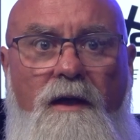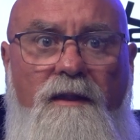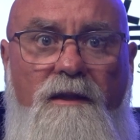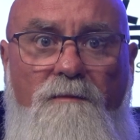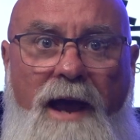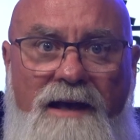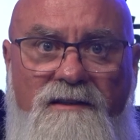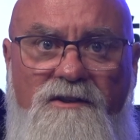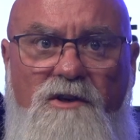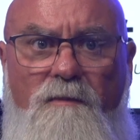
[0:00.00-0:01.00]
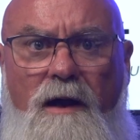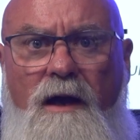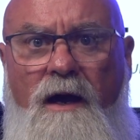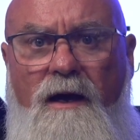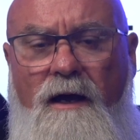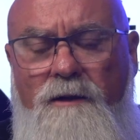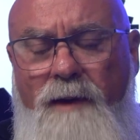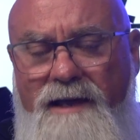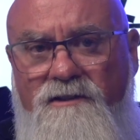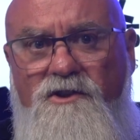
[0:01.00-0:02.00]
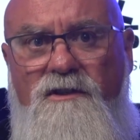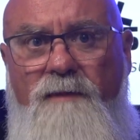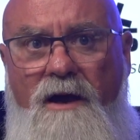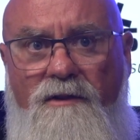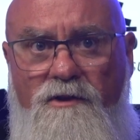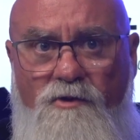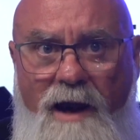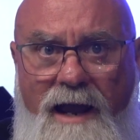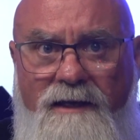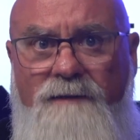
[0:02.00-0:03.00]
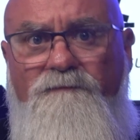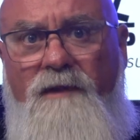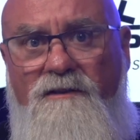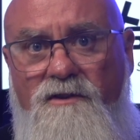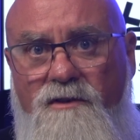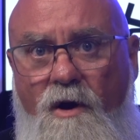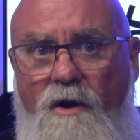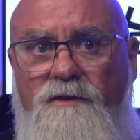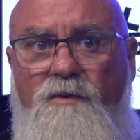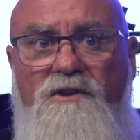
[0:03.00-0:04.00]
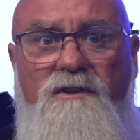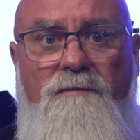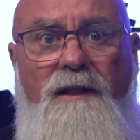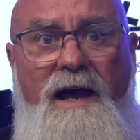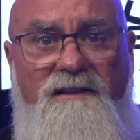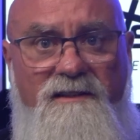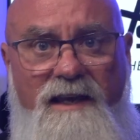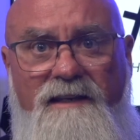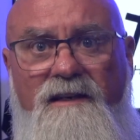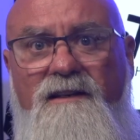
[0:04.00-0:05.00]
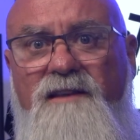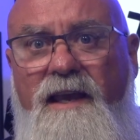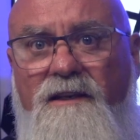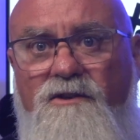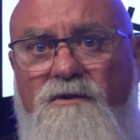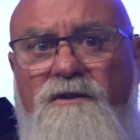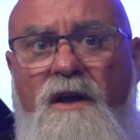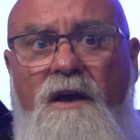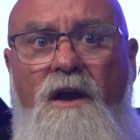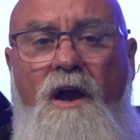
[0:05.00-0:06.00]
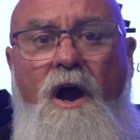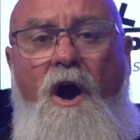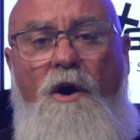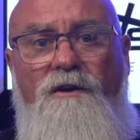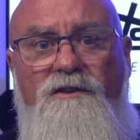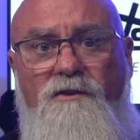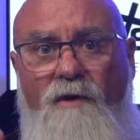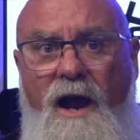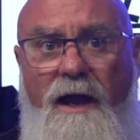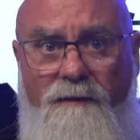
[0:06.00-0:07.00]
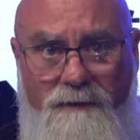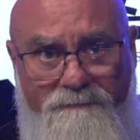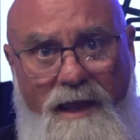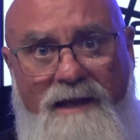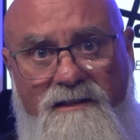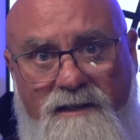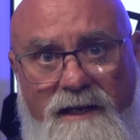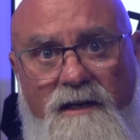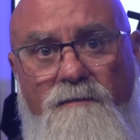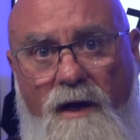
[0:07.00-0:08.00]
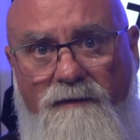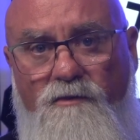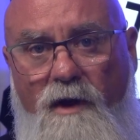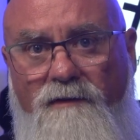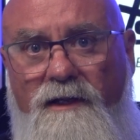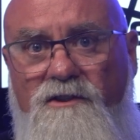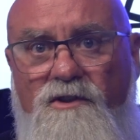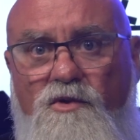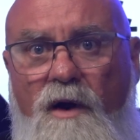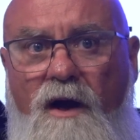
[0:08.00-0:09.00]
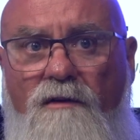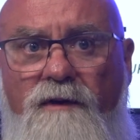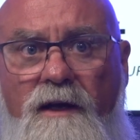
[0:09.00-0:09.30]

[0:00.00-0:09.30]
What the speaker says: The passages about the dragon and stars, which symbolize Satan and his angels, are described, as stated above in Revelation 12,